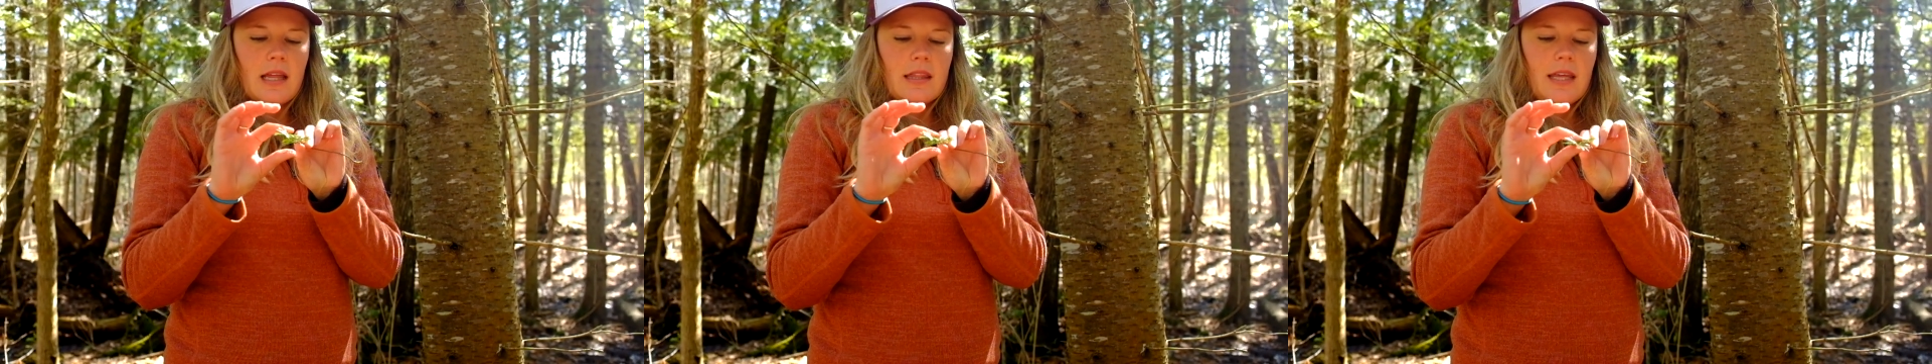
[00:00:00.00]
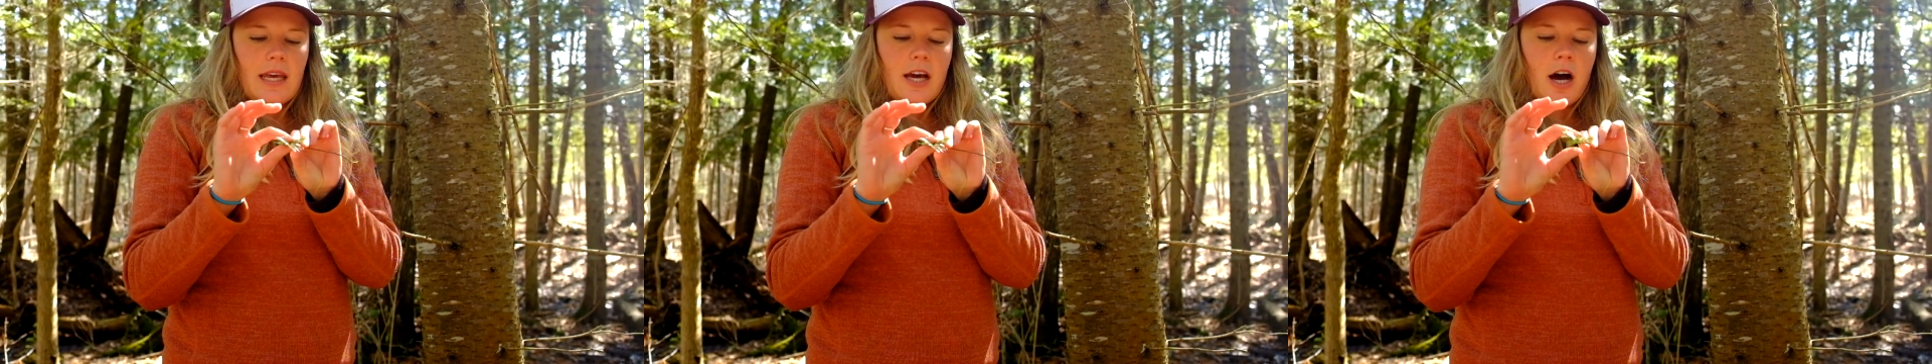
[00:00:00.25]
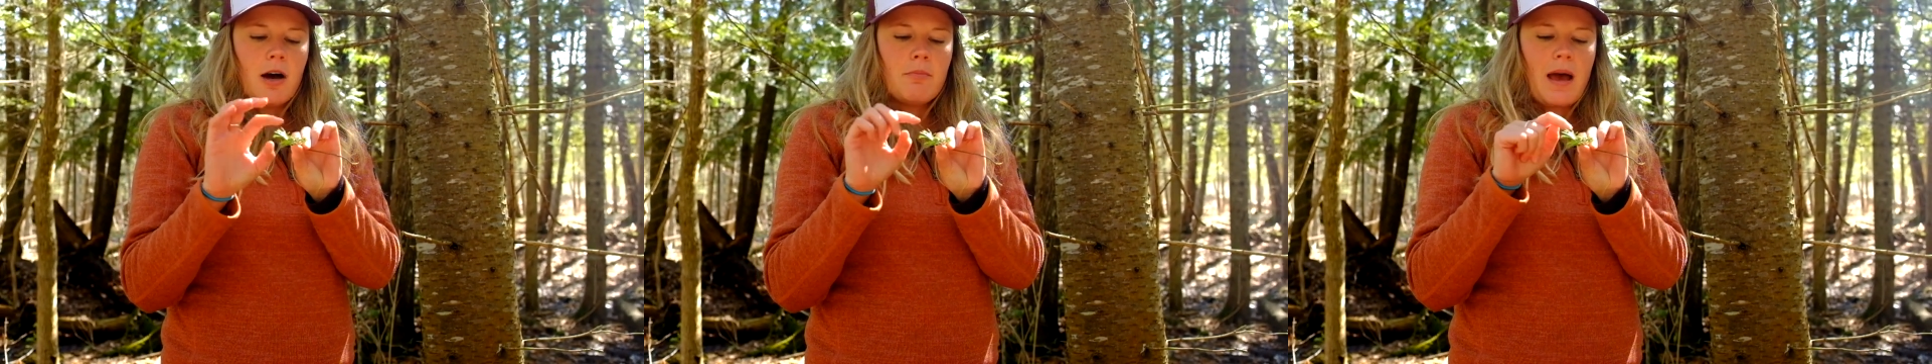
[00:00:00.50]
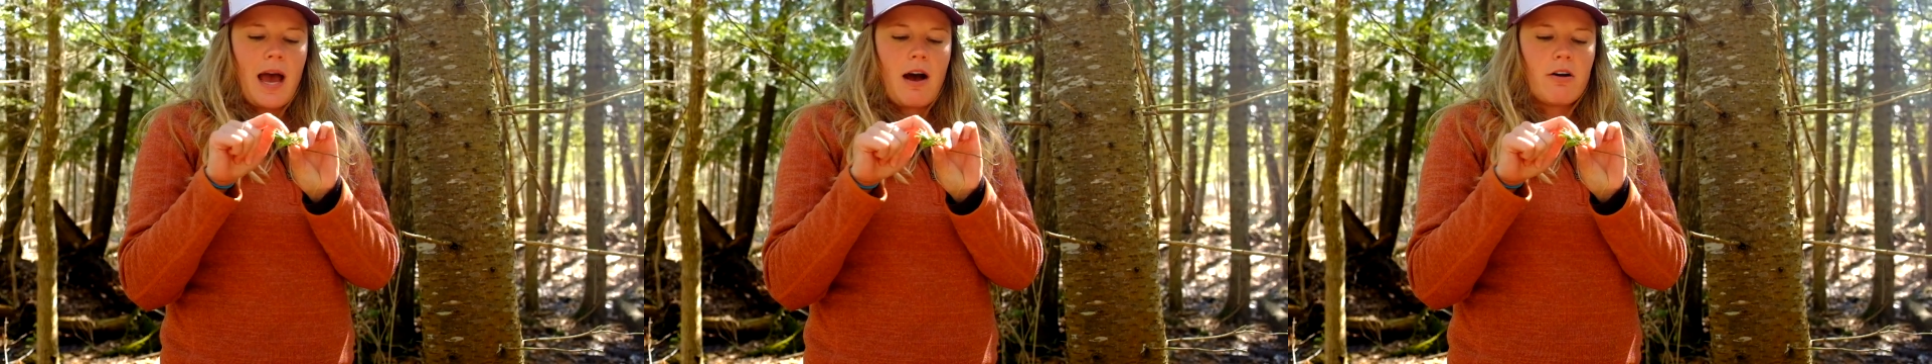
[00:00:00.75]
they
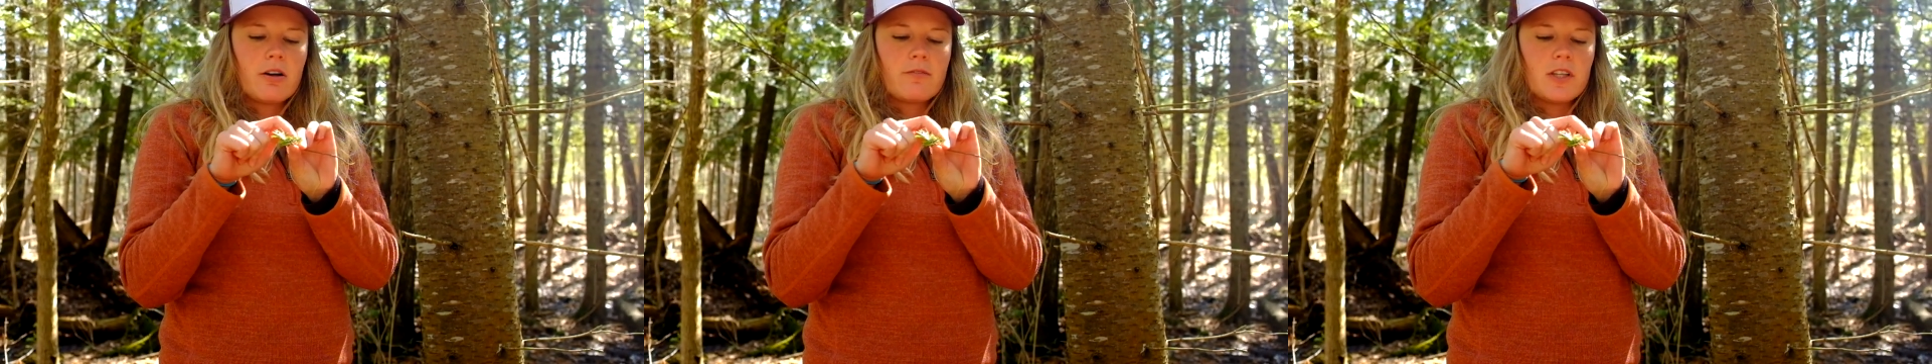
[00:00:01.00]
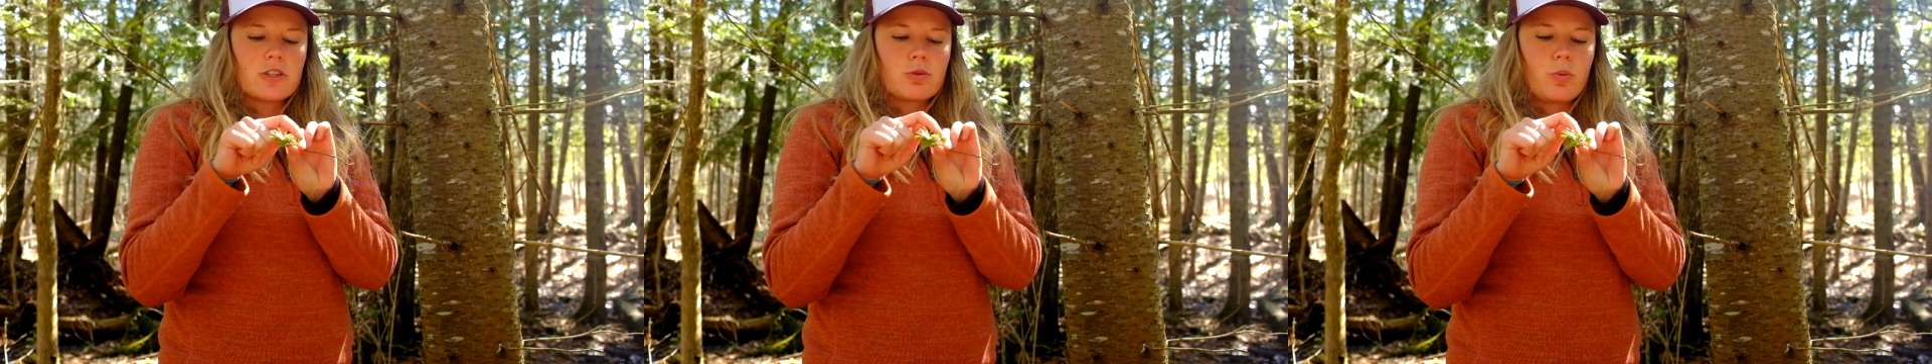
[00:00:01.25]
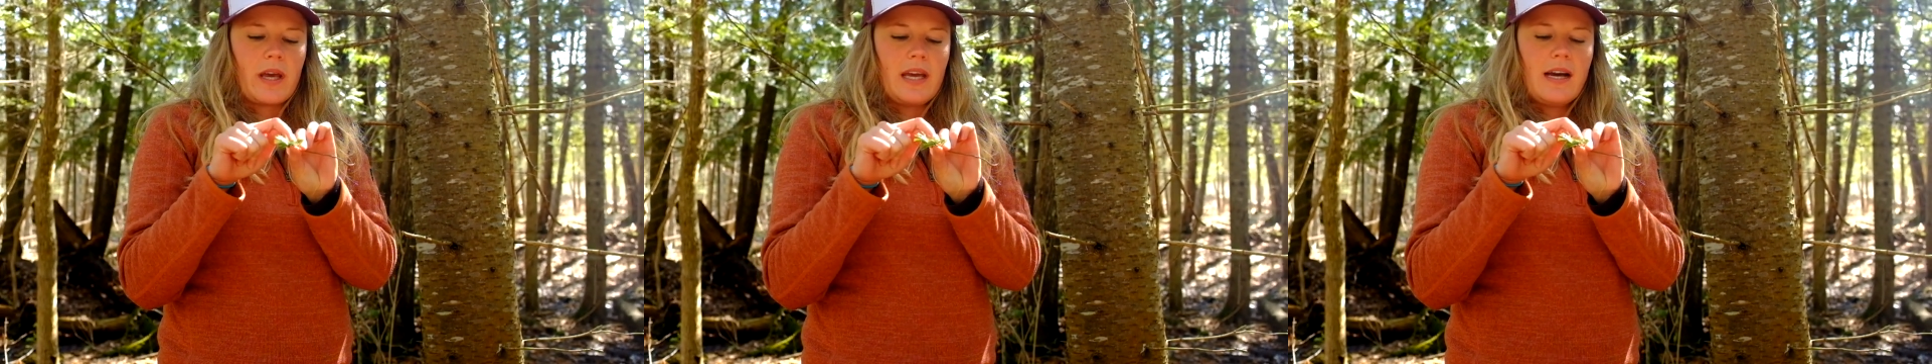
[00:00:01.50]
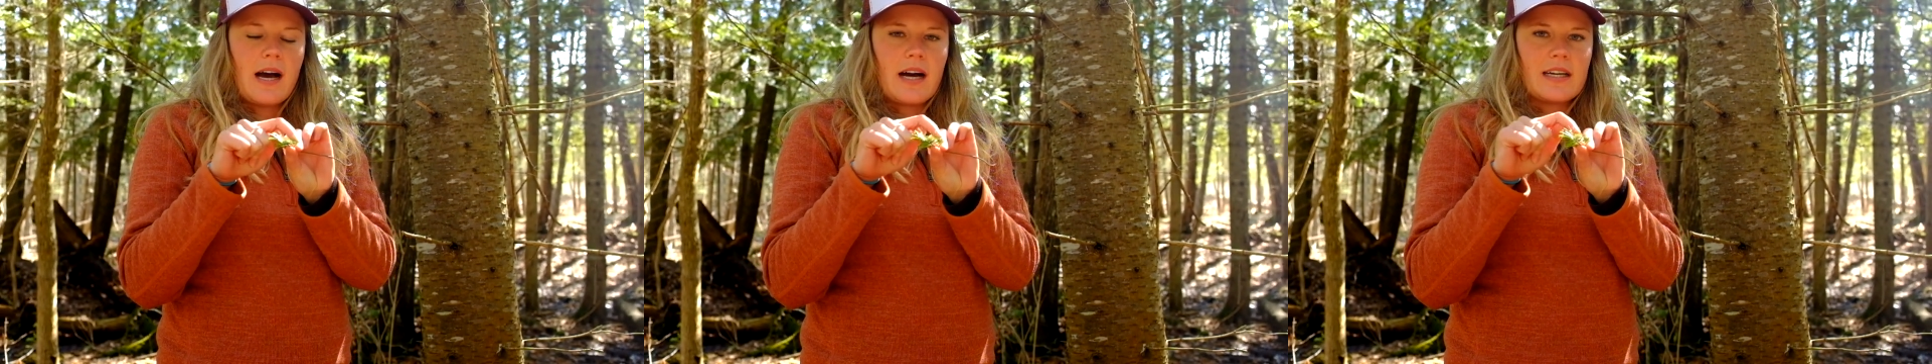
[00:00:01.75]
come out of the
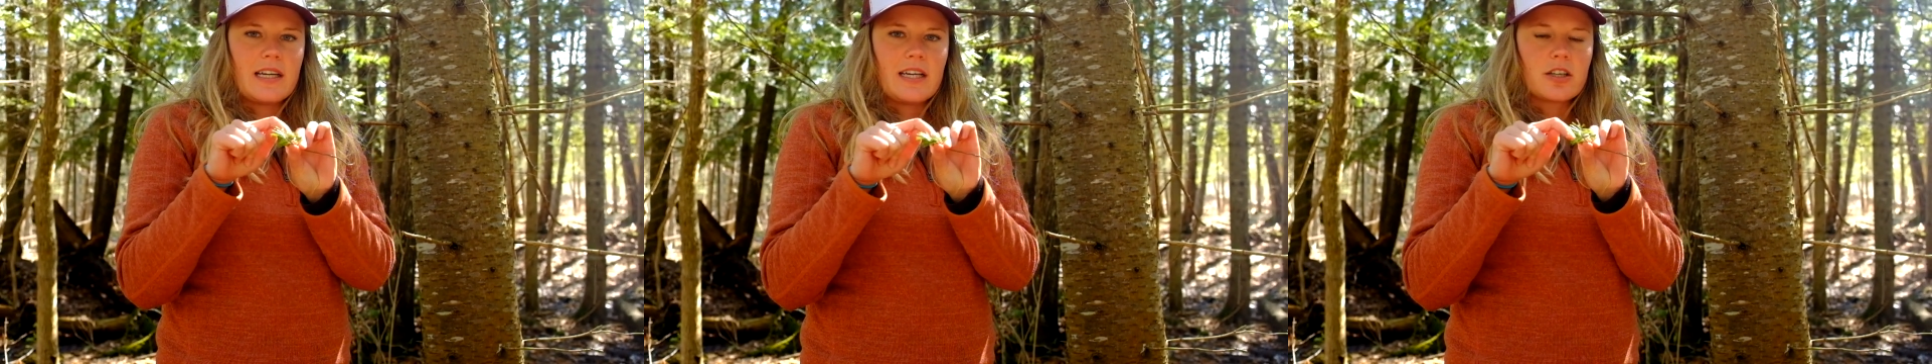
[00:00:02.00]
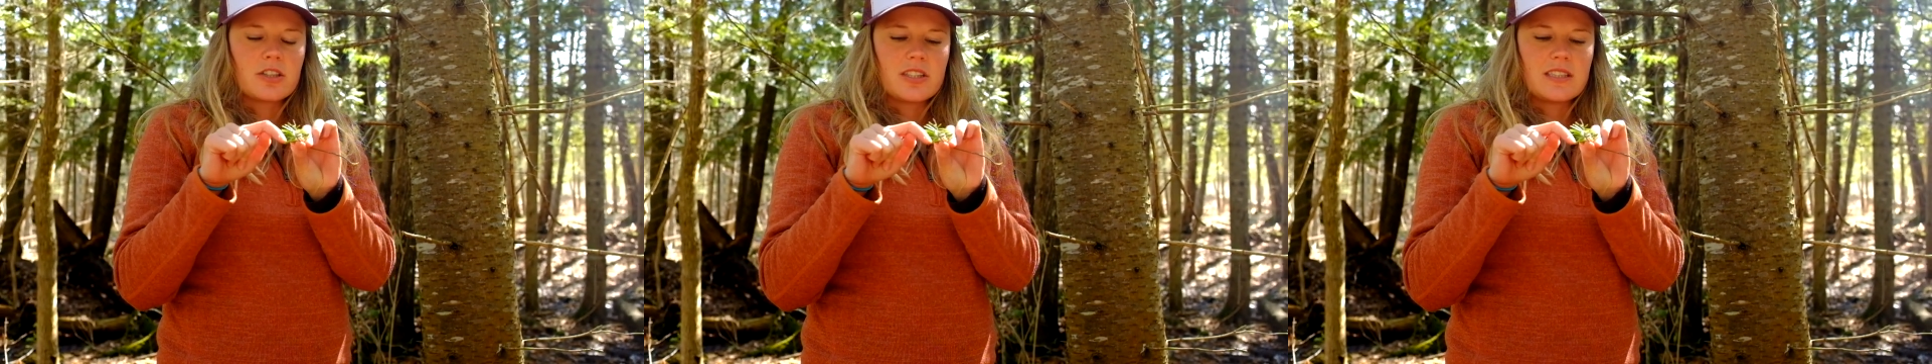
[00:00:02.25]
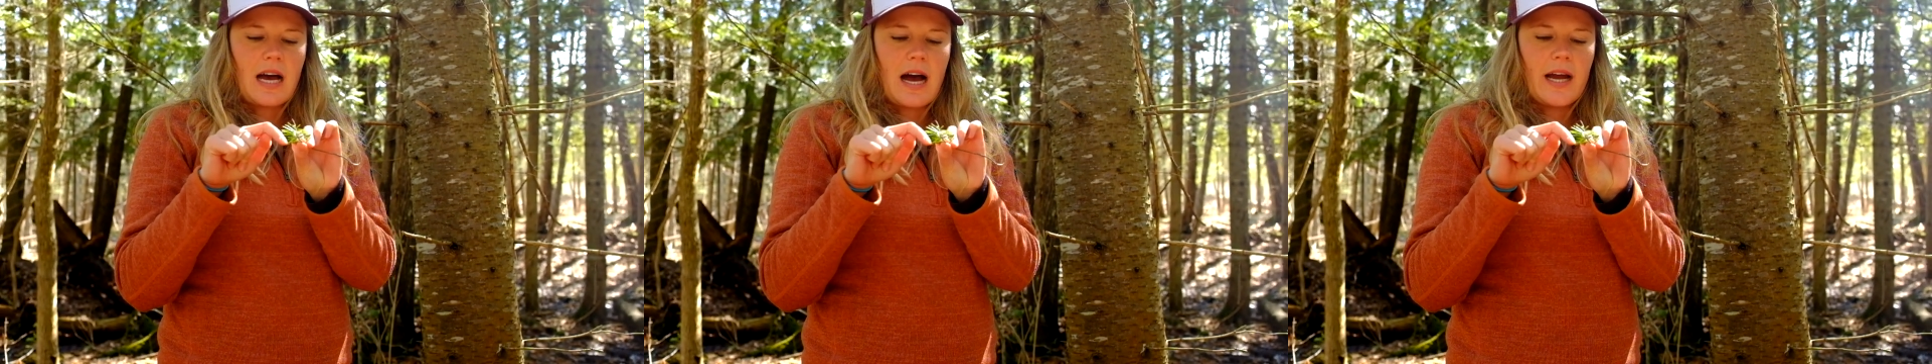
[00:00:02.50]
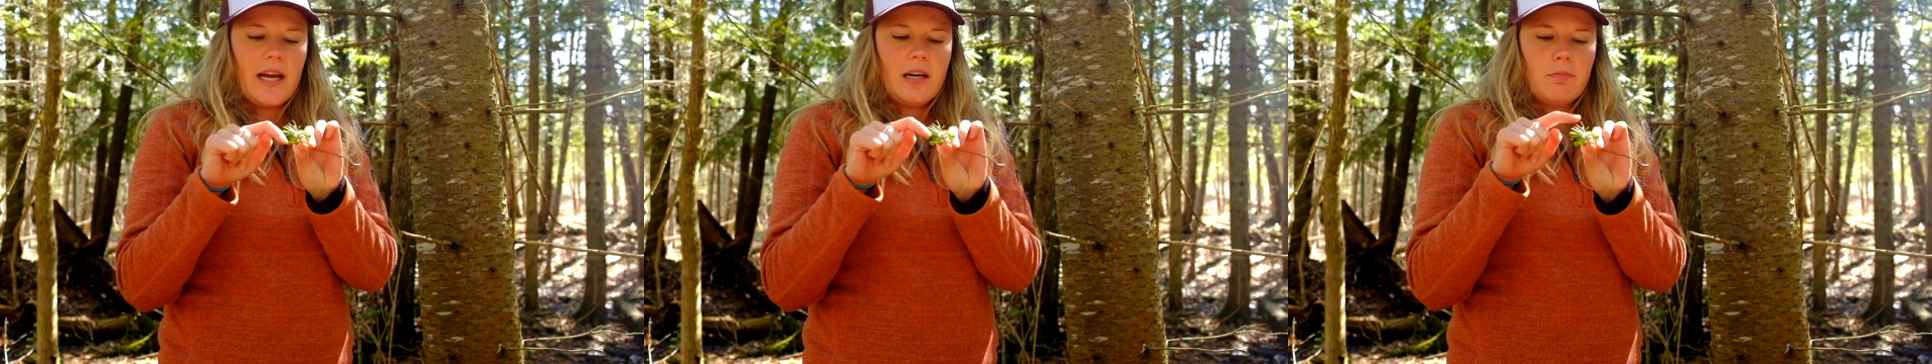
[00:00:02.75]
twig on either
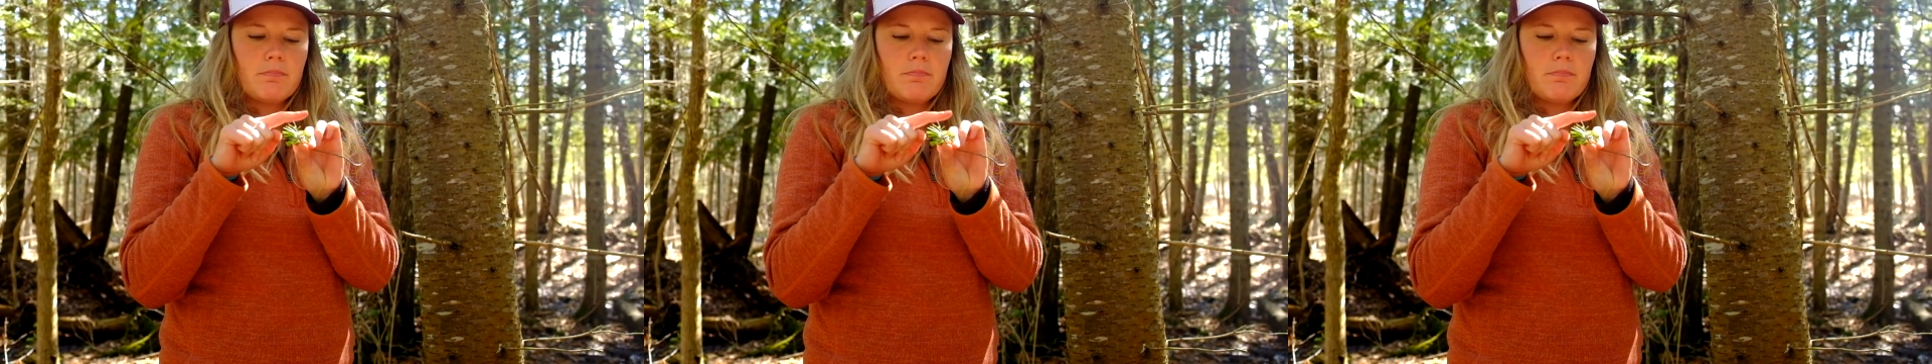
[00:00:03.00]
side,